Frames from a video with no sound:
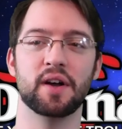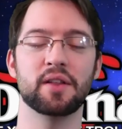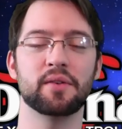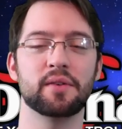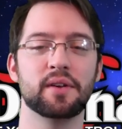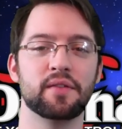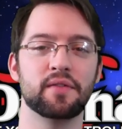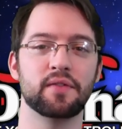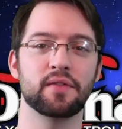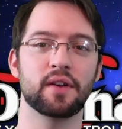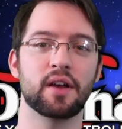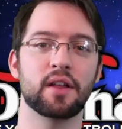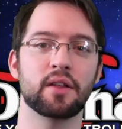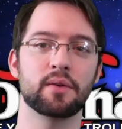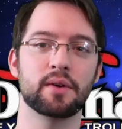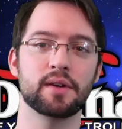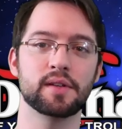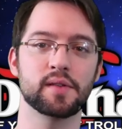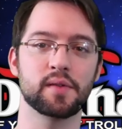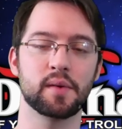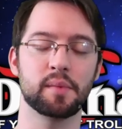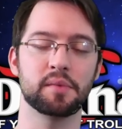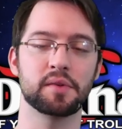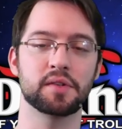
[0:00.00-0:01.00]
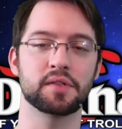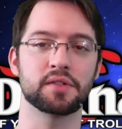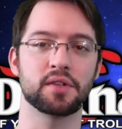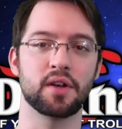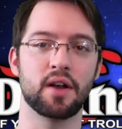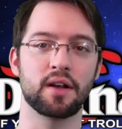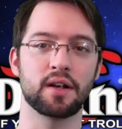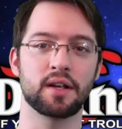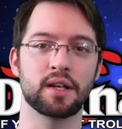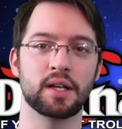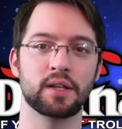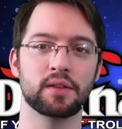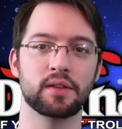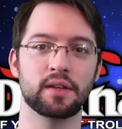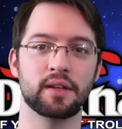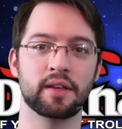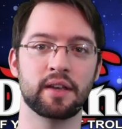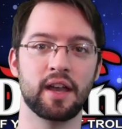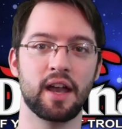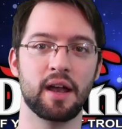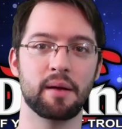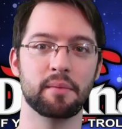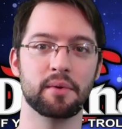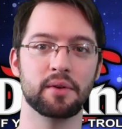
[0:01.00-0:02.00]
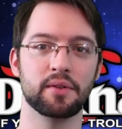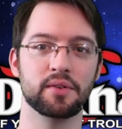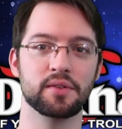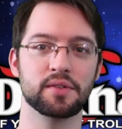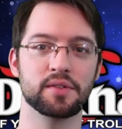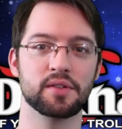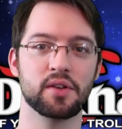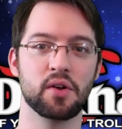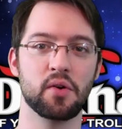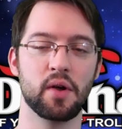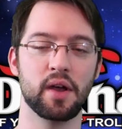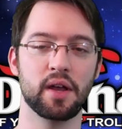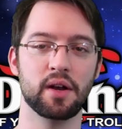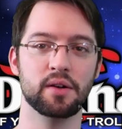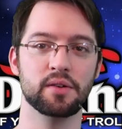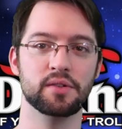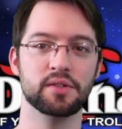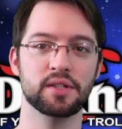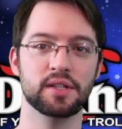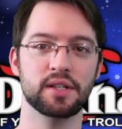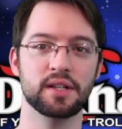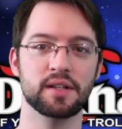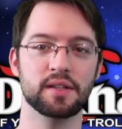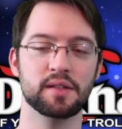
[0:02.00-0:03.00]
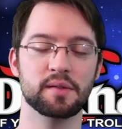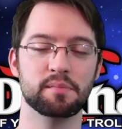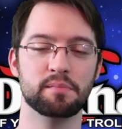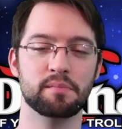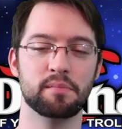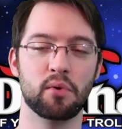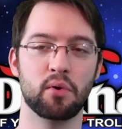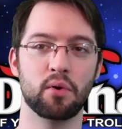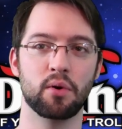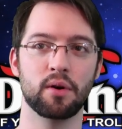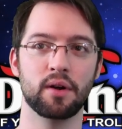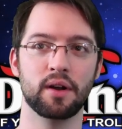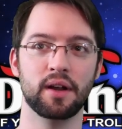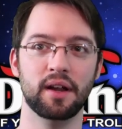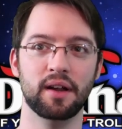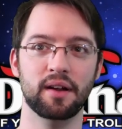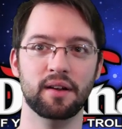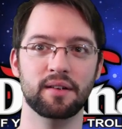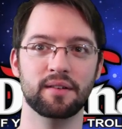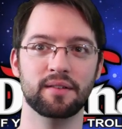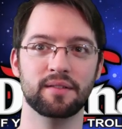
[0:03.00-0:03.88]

Other, if, otherwise, if I'm just talking at the camera, there's no energy and it's boring.